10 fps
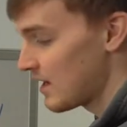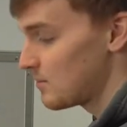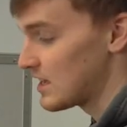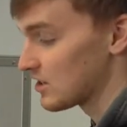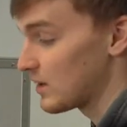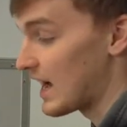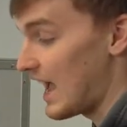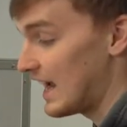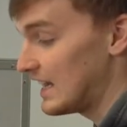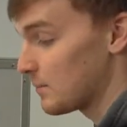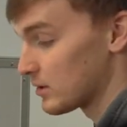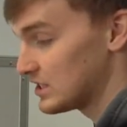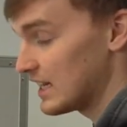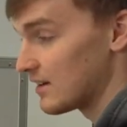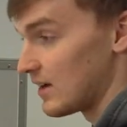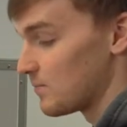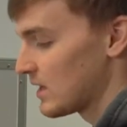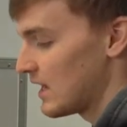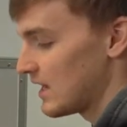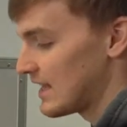Because we got 80% of it.
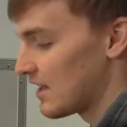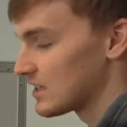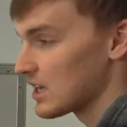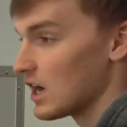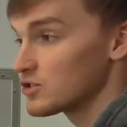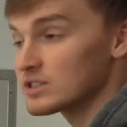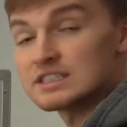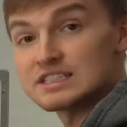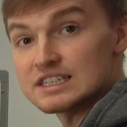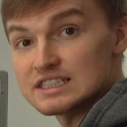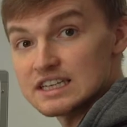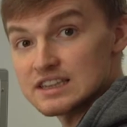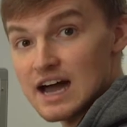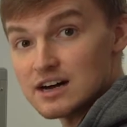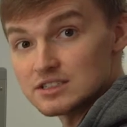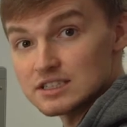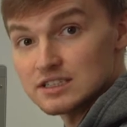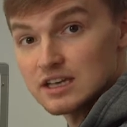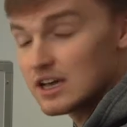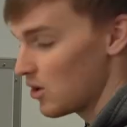Now this $116,000,
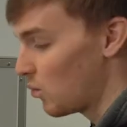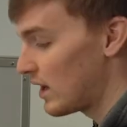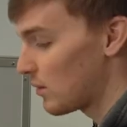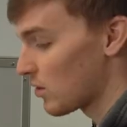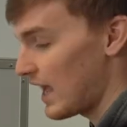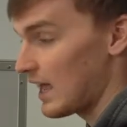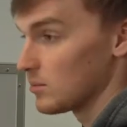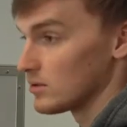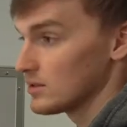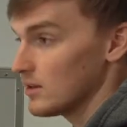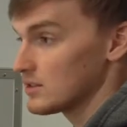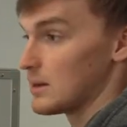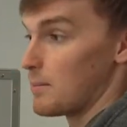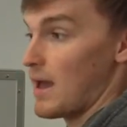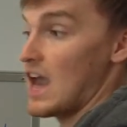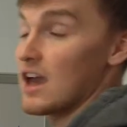we were able to pay